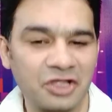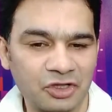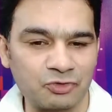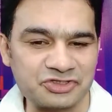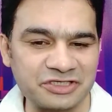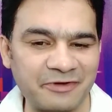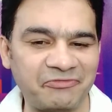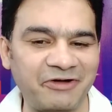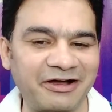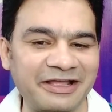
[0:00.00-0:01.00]
Question number
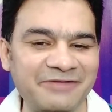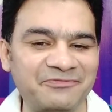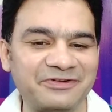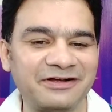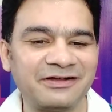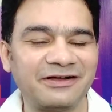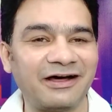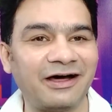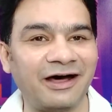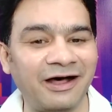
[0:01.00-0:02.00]
5.
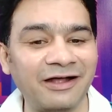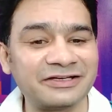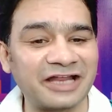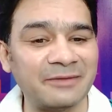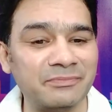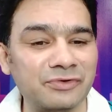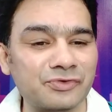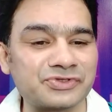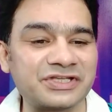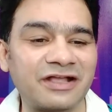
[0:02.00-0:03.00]
Art and
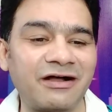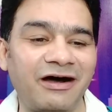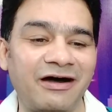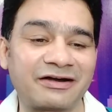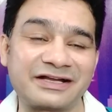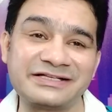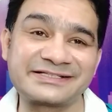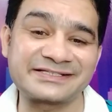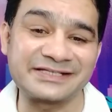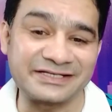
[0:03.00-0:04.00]
music are
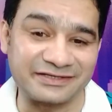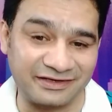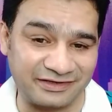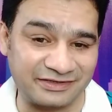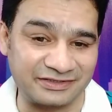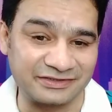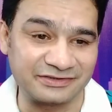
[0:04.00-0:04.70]
considered